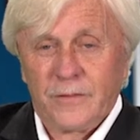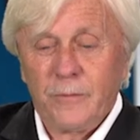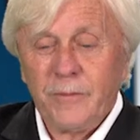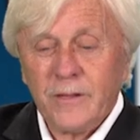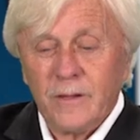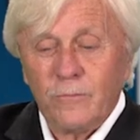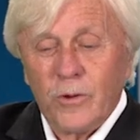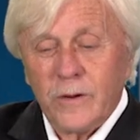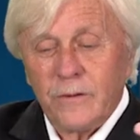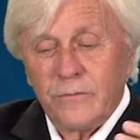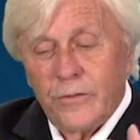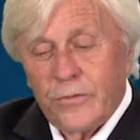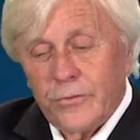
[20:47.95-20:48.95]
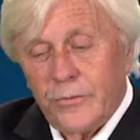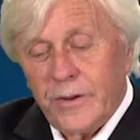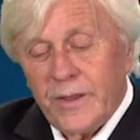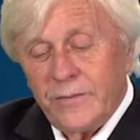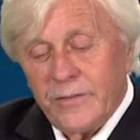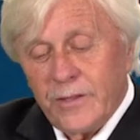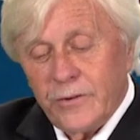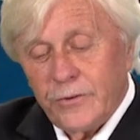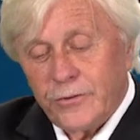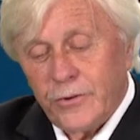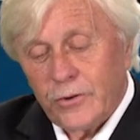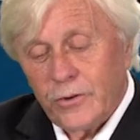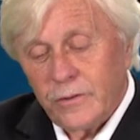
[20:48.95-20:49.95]
You become one of the three in the inner
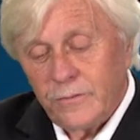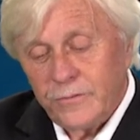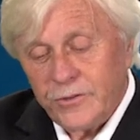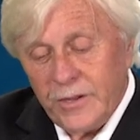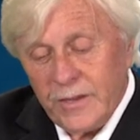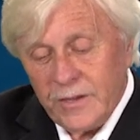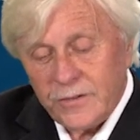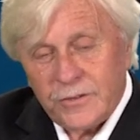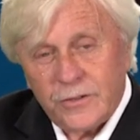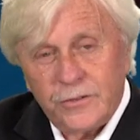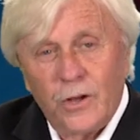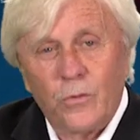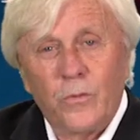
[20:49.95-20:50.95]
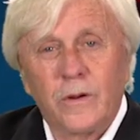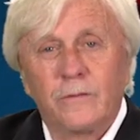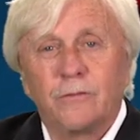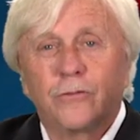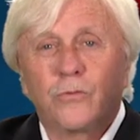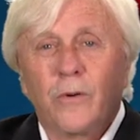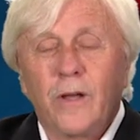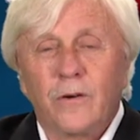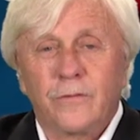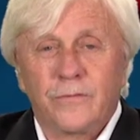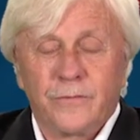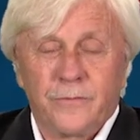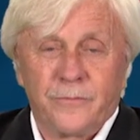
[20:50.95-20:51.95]
circle of Jesus, not one of the 12.